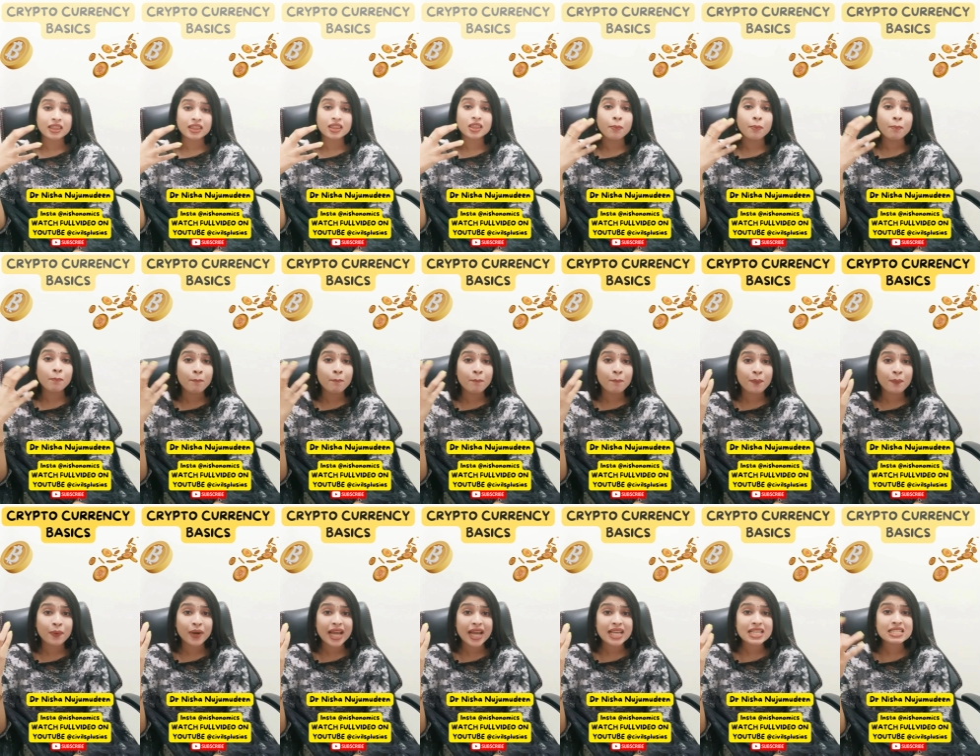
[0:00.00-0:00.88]
the
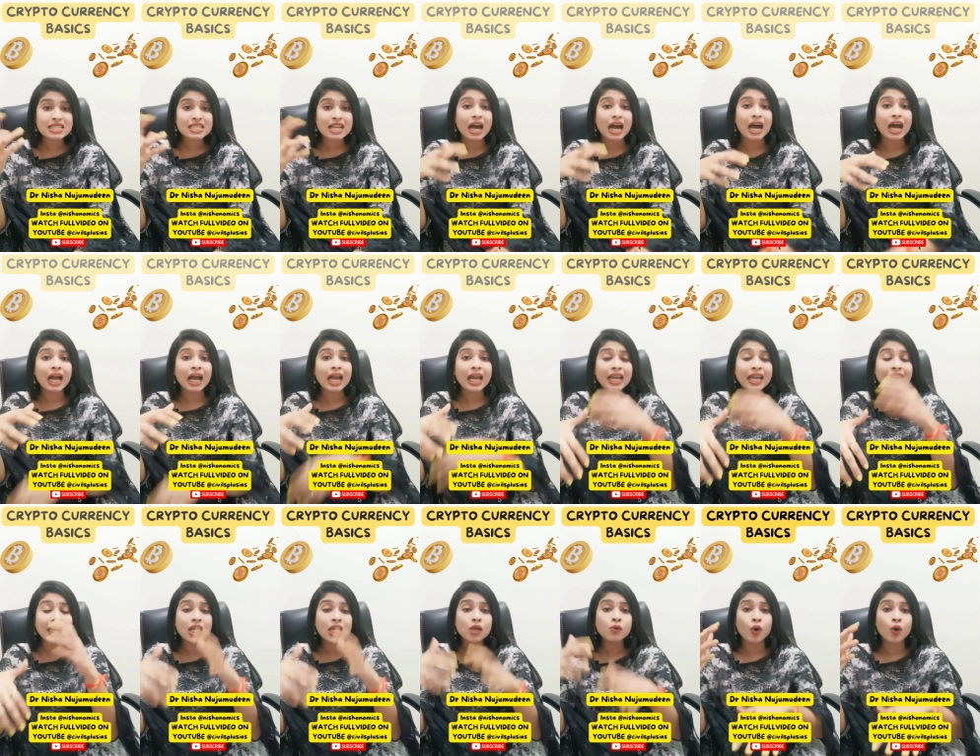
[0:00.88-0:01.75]
prices are
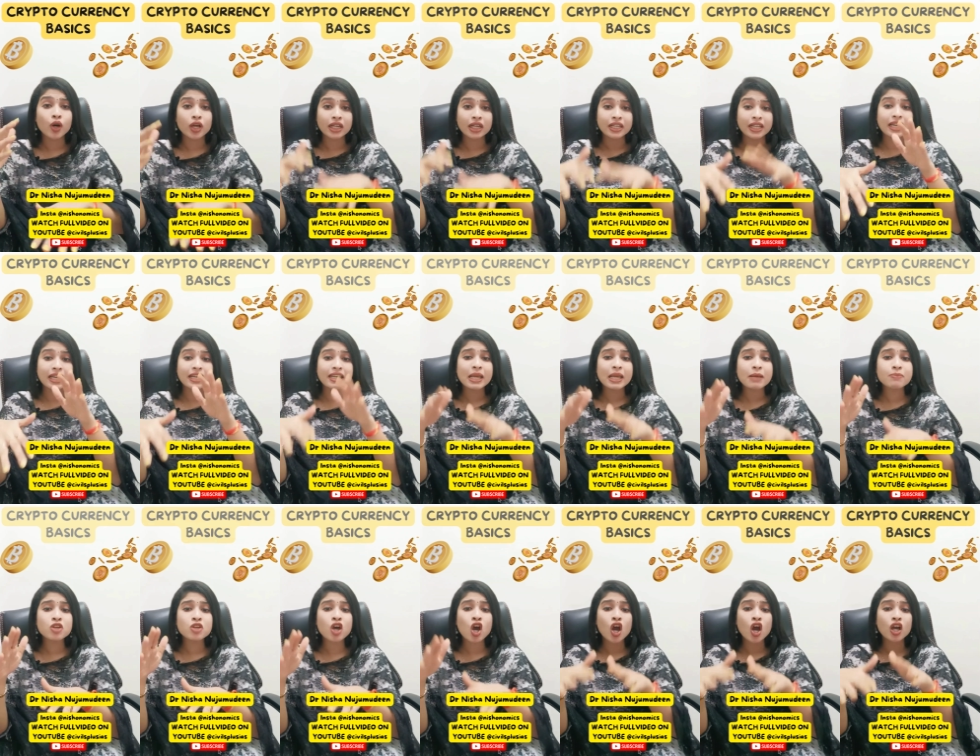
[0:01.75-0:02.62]
highly volatile. It
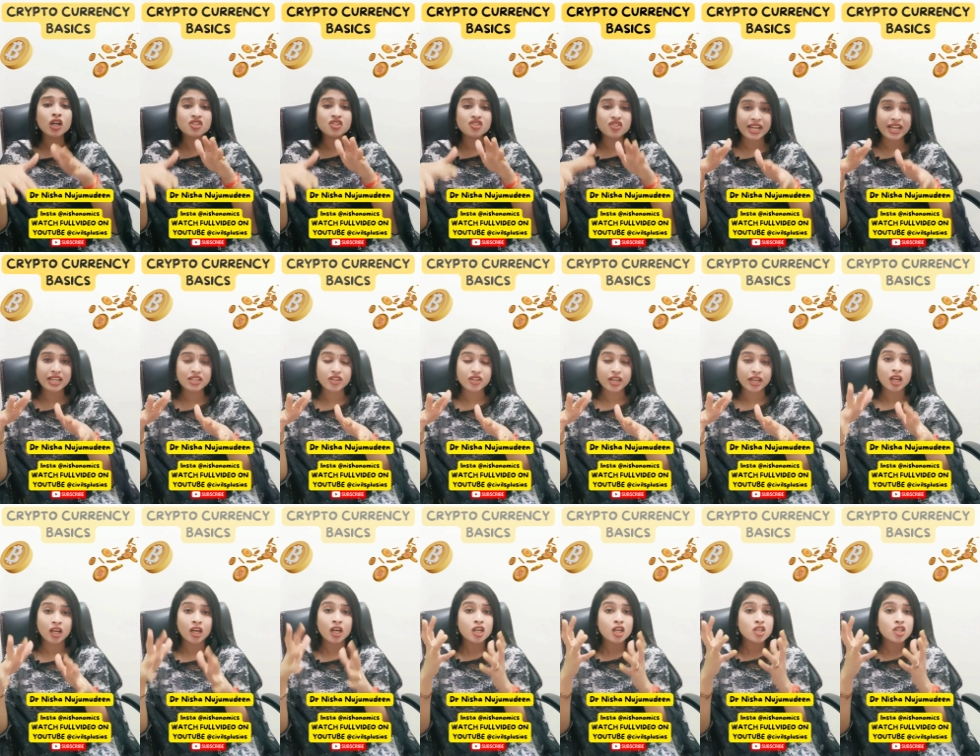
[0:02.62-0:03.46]
keeps on changing.